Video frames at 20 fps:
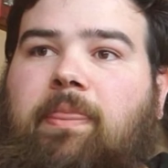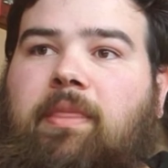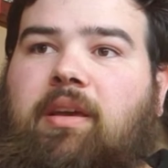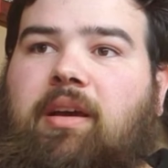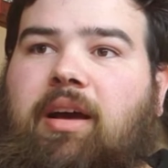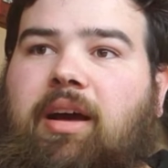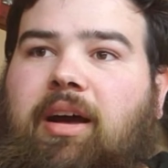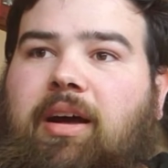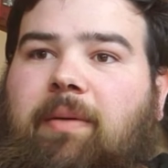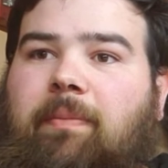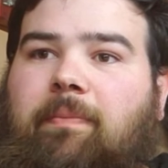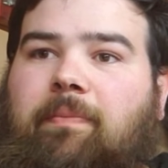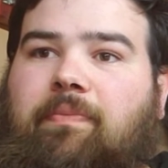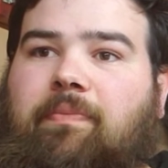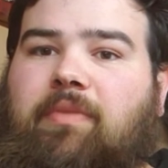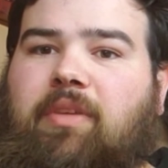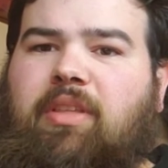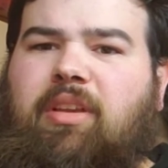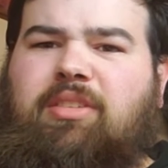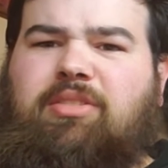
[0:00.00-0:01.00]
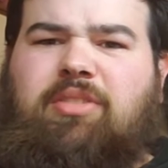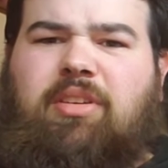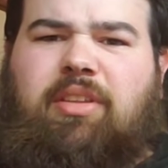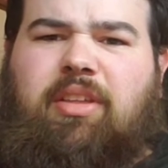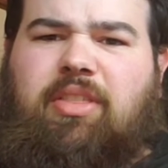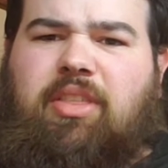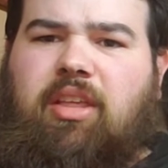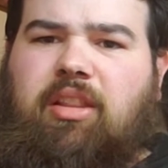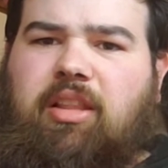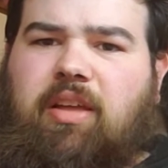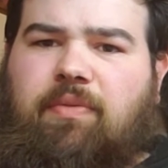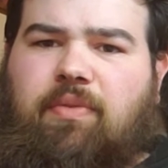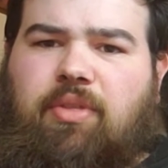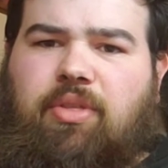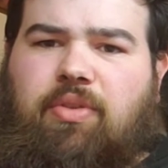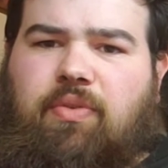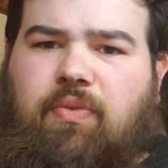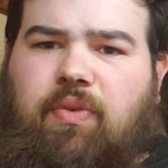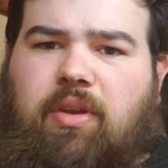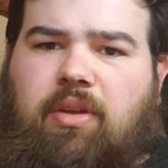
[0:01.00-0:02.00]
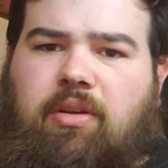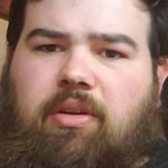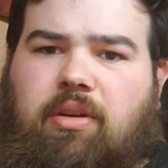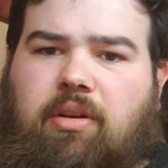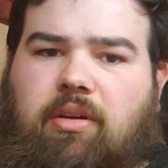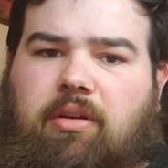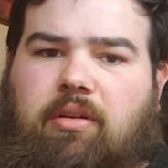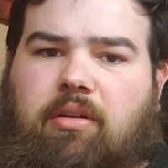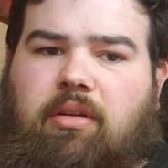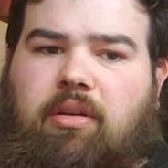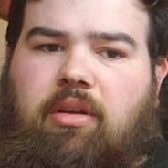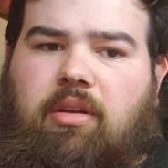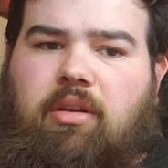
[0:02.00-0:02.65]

I think it's called like the 11th finger